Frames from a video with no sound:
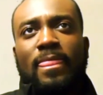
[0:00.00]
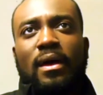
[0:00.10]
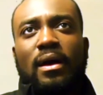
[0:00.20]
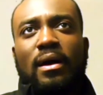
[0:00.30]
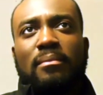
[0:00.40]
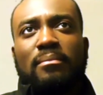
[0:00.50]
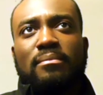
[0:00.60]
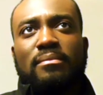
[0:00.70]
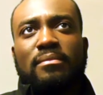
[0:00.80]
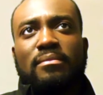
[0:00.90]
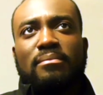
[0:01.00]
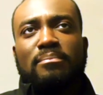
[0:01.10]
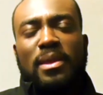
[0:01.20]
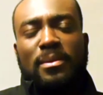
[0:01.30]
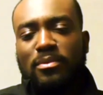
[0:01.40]
um,
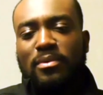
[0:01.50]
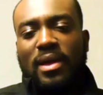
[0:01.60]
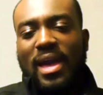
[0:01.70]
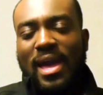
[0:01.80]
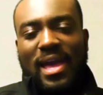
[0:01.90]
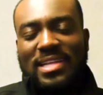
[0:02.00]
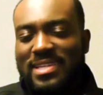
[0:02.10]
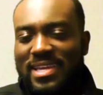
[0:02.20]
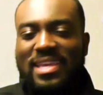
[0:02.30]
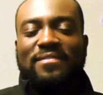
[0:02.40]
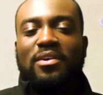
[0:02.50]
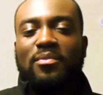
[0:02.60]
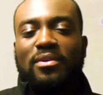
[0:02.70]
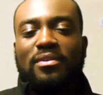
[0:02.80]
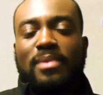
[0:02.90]
even though
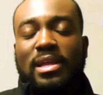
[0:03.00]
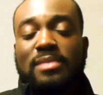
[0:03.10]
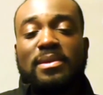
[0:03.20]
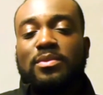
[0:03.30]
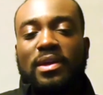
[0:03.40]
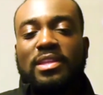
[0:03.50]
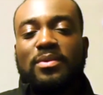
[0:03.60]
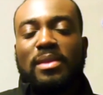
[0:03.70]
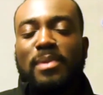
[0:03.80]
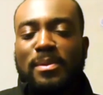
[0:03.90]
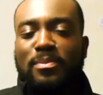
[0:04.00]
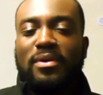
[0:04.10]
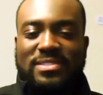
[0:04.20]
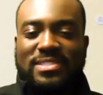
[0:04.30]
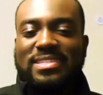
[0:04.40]
we're about to be in 2020, people are
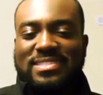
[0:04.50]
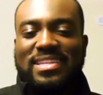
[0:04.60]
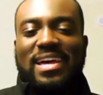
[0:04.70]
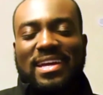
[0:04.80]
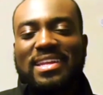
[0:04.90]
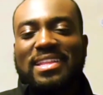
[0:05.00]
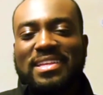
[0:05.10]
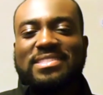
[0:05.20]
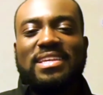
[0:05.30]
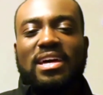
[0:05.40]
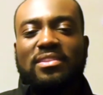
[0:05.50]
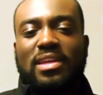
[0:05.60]
just not going to listen to healthcare